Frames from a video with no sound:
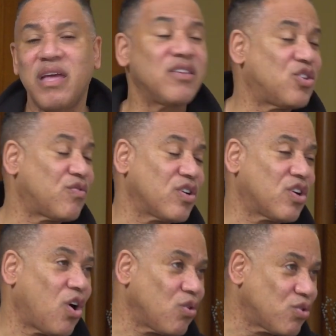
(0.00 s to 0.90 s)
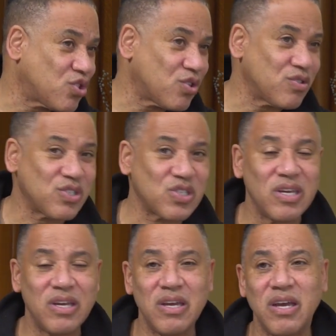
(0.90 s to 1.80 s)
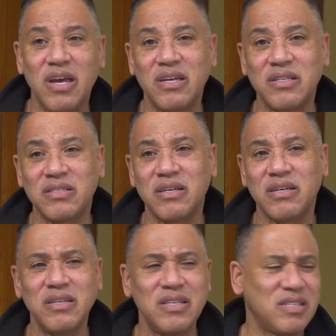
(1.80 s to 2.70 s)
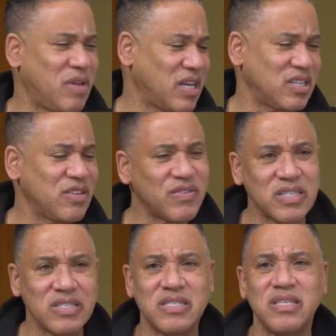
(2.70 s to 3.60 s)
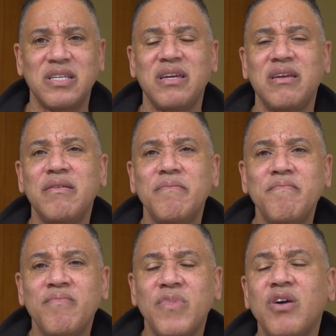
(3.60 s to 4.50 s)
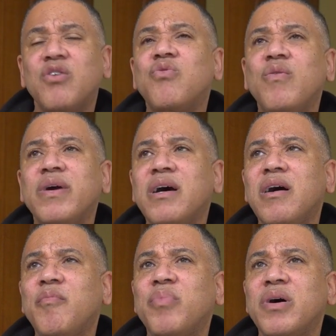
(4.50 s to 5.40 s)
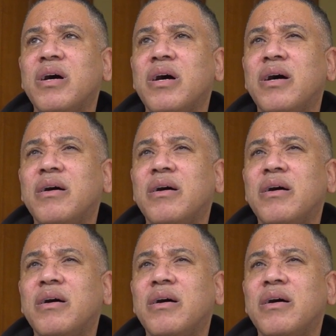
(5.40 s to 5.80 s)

and the different cultures. And it's a magnificent city. Growing up,